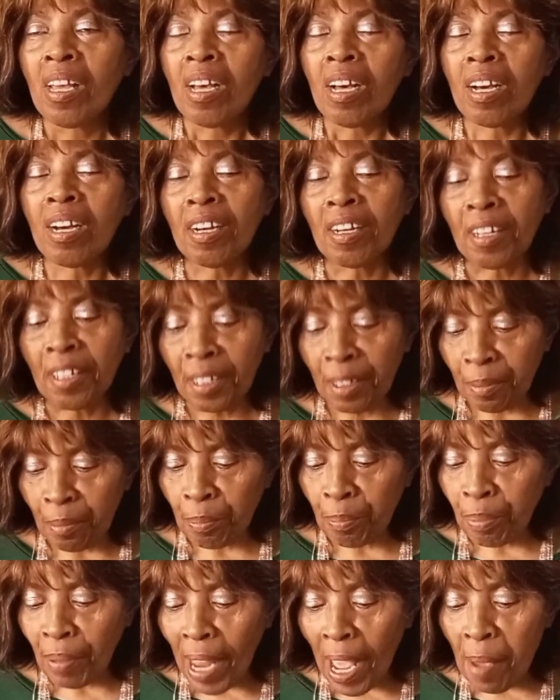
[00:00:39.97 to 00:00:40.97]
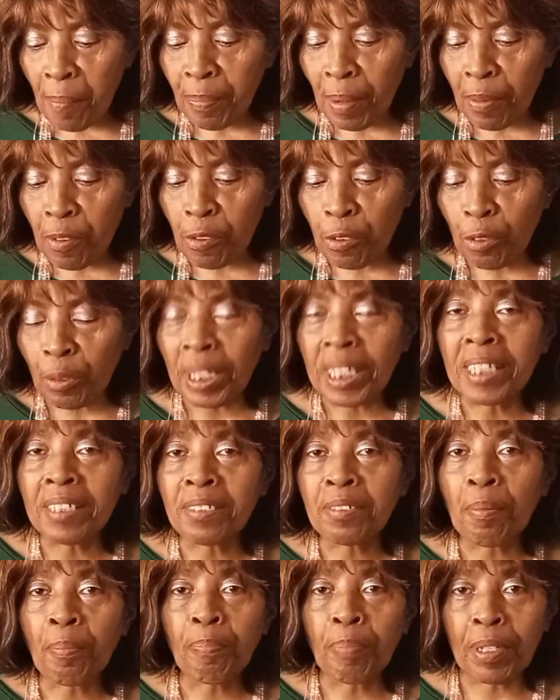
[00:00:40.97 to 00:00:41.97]
Blackberry root
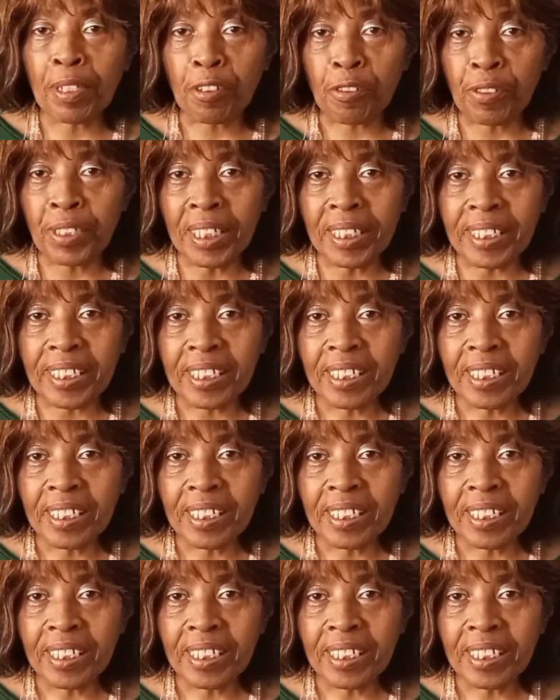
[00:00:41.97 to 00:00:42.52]
is a bitterant.